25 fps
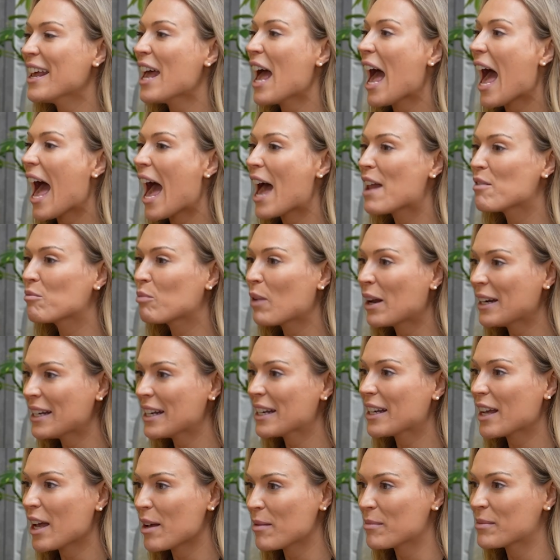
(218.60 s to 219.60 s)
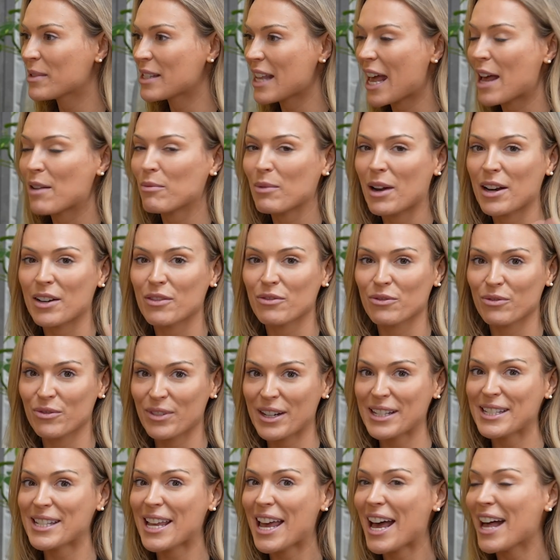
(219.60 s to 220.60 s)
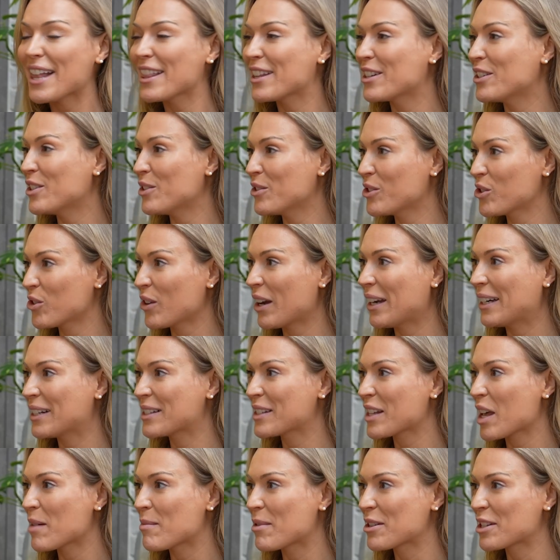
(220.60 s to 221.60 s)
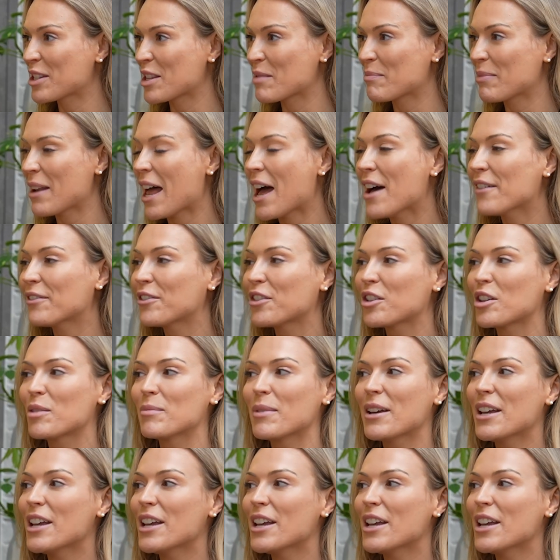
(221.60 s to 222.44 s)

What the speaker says: And when it comes, and when retail and new traders come onto the platform,